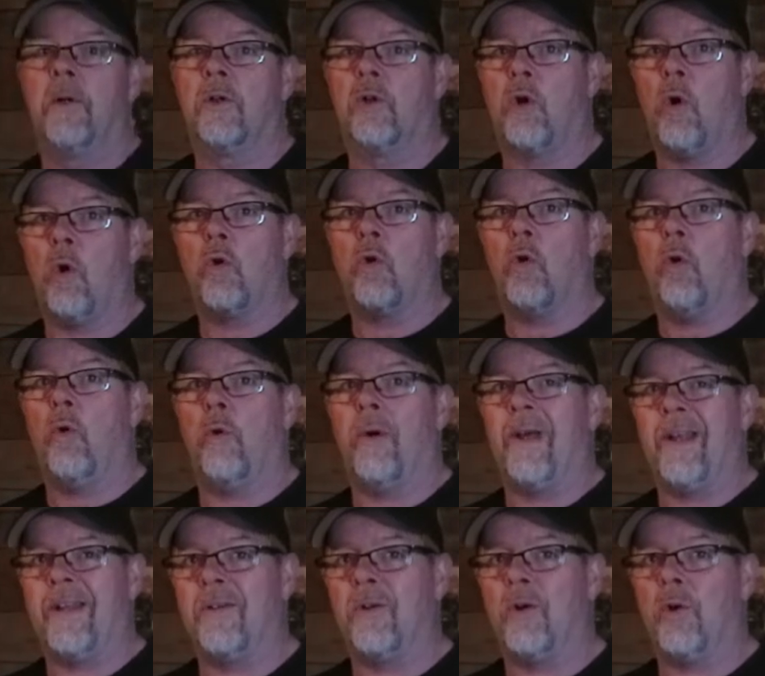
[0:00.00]
cocoa
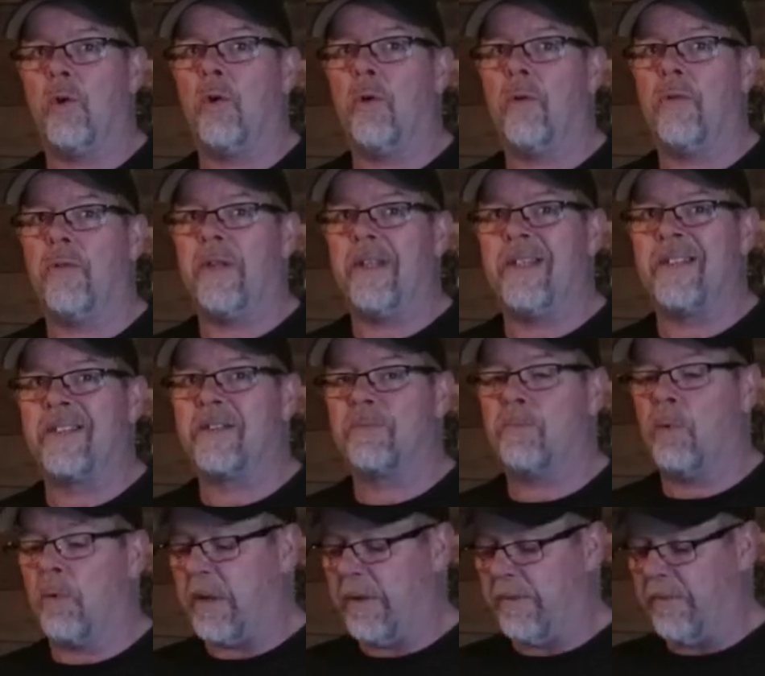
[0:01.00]
and earthy and
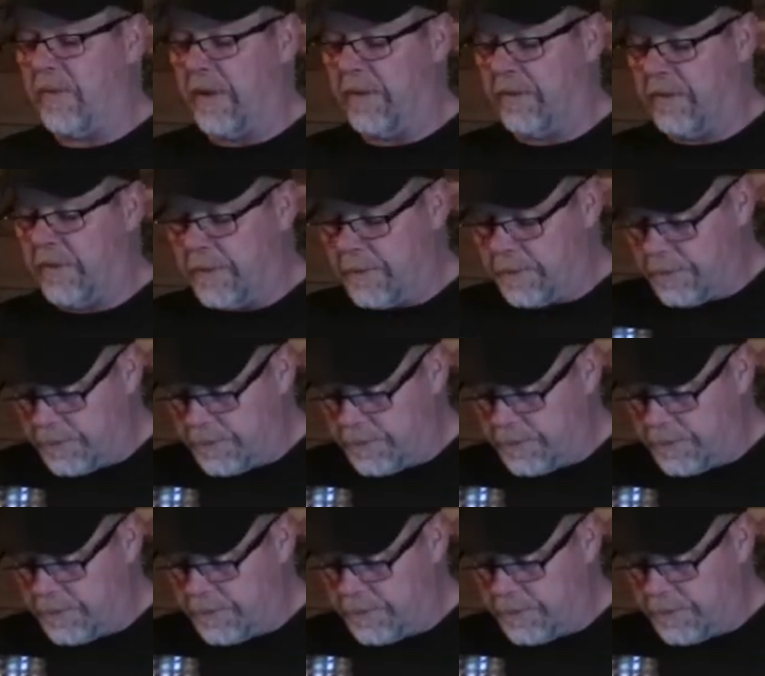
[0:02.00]
smoky flavor.